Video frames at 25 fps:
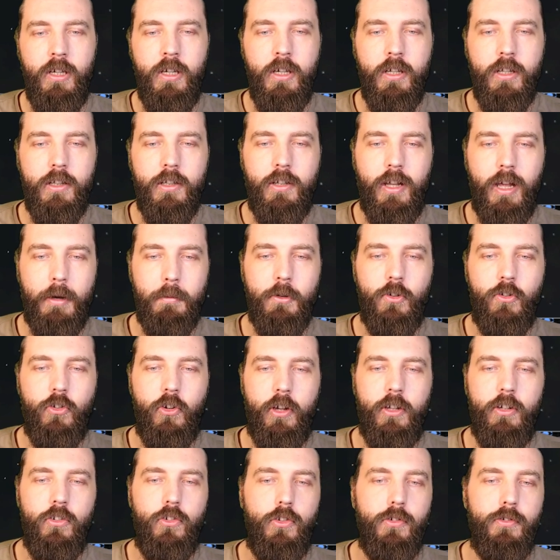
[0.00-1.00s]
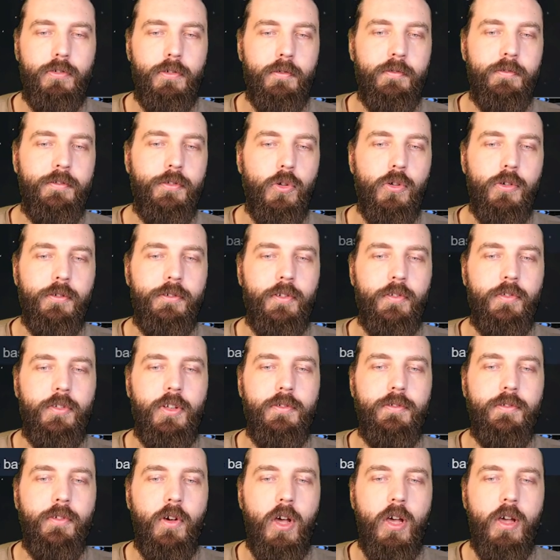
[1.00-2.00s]
The damage changes from
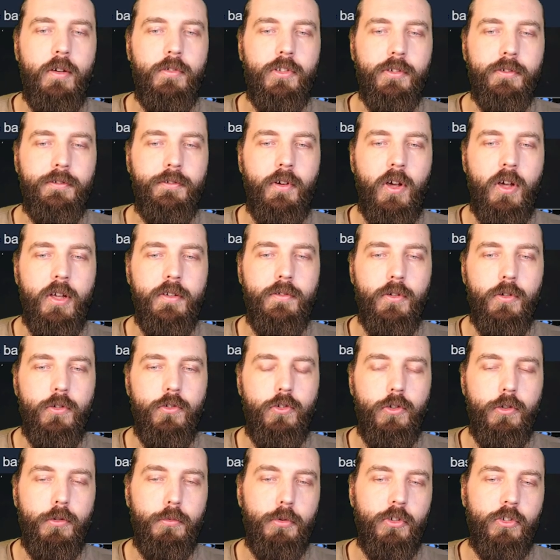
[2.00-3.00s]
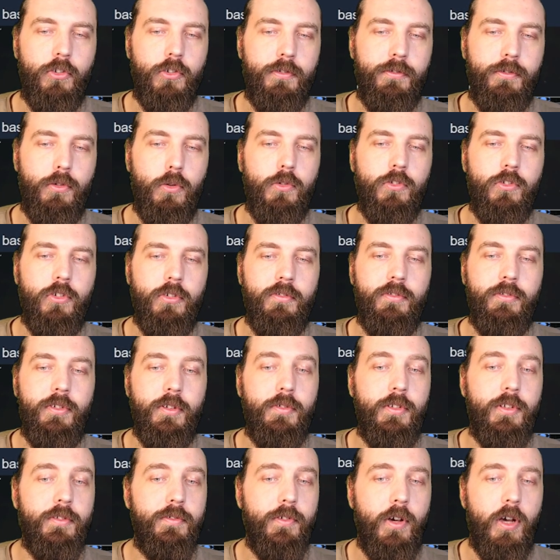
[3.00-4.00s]
455 to 500, which is
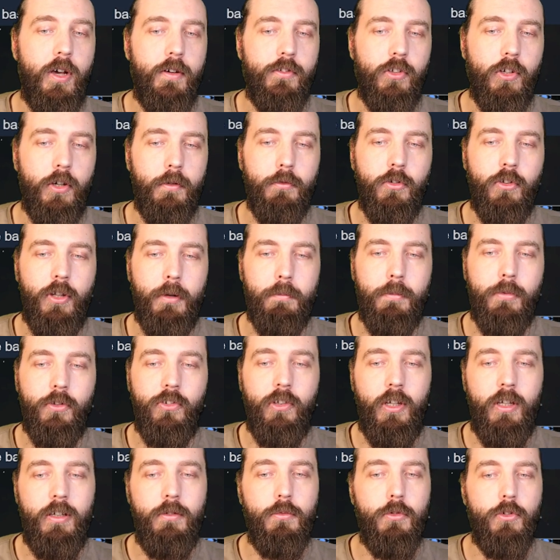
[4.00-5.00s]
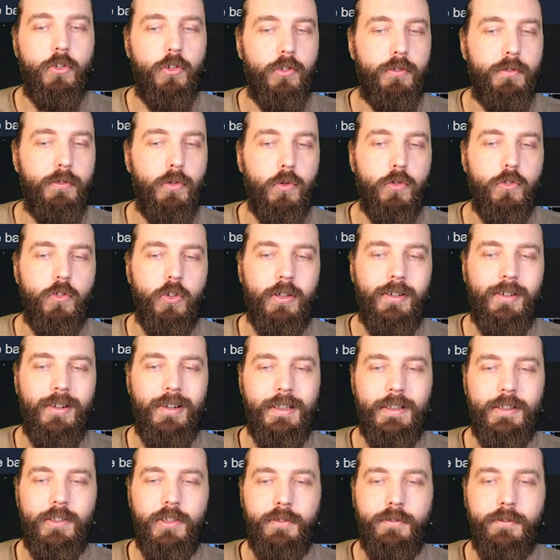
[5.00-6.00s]
455 times 10%, which is
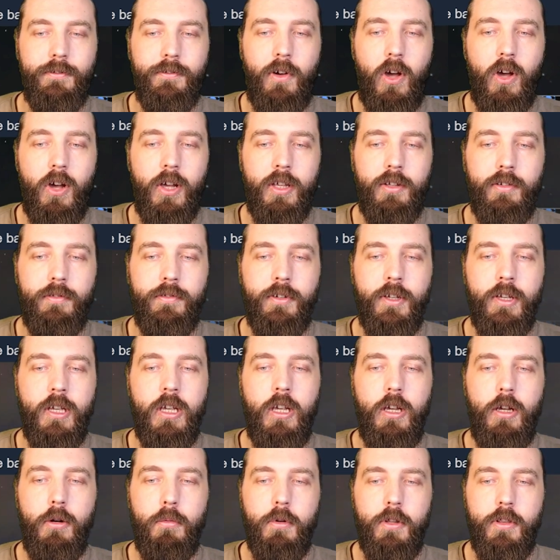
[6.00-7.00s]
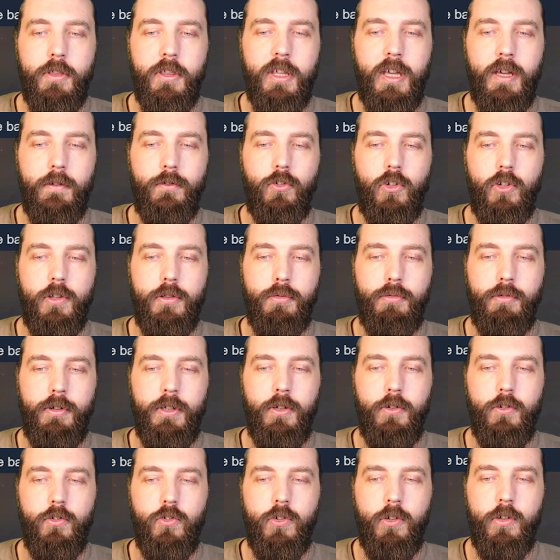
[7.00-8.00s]
495. With the
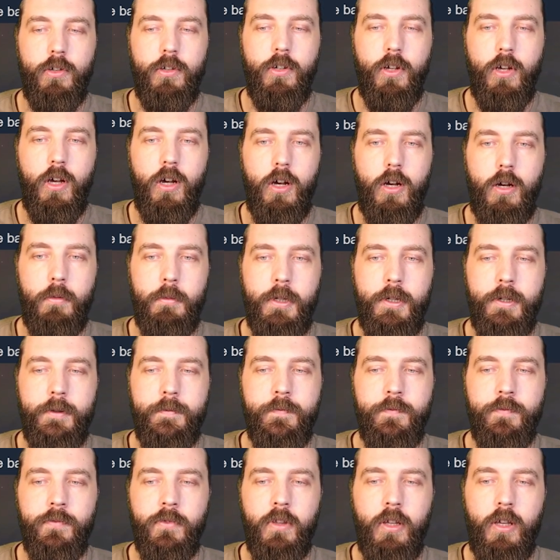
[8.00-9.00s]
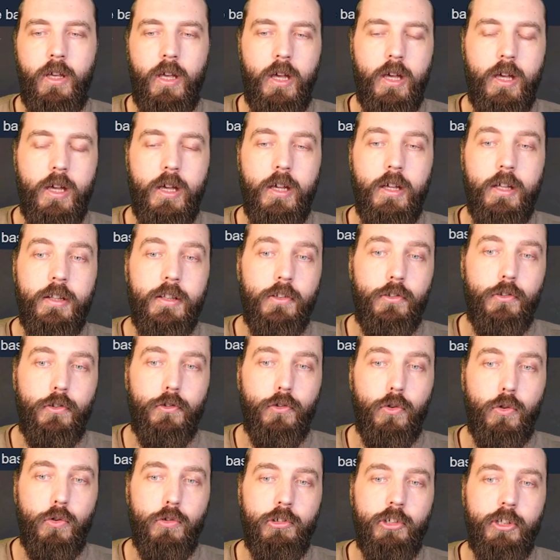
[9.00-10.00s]
FG300 armor, this
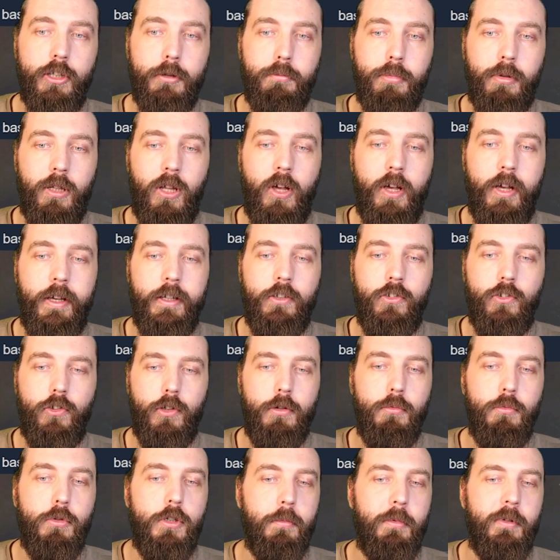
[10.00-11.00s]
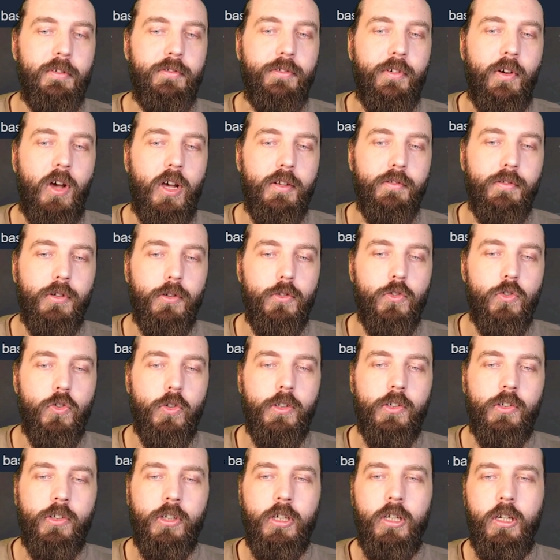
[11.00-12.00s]
is already applied, so it would have been
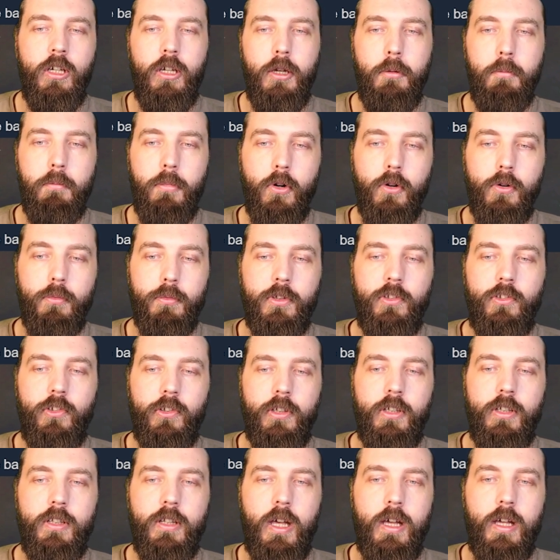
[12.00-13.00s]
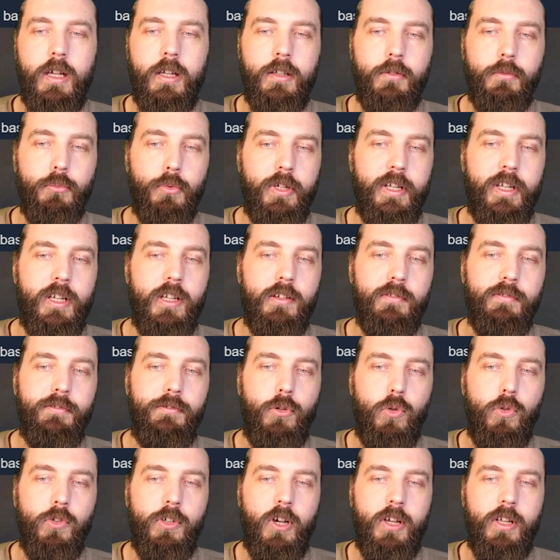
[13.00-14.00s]
500, but we see that we're hitting
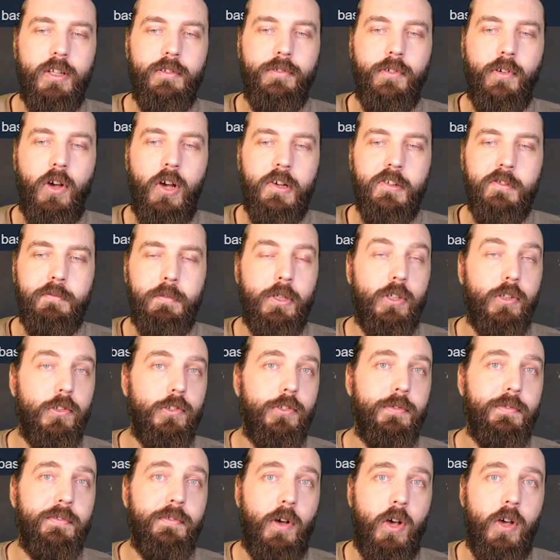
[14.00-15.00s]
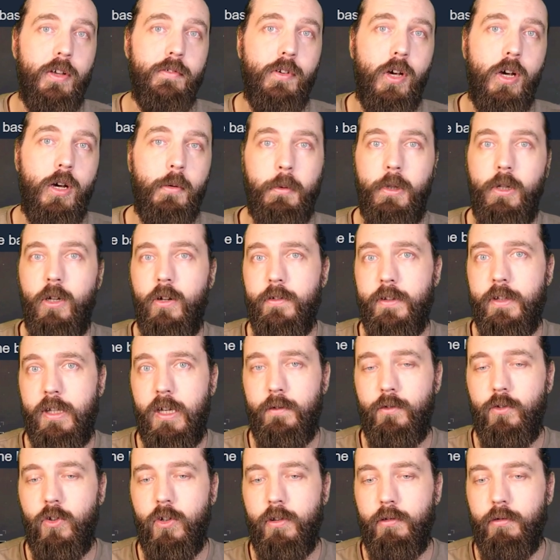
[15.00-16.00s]
495 because 5 armor on the
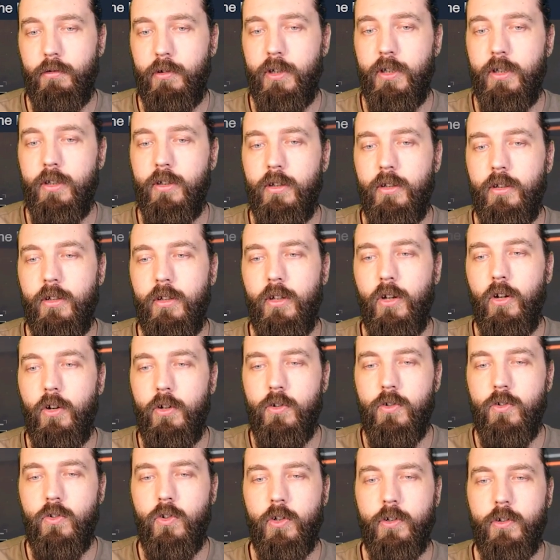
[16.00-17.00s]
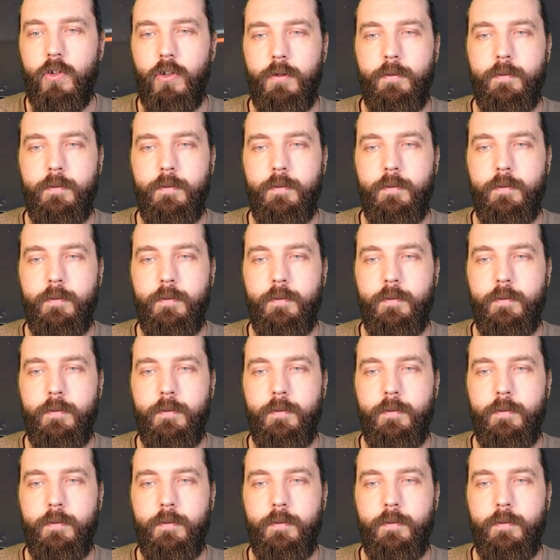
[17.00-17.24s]
FG300.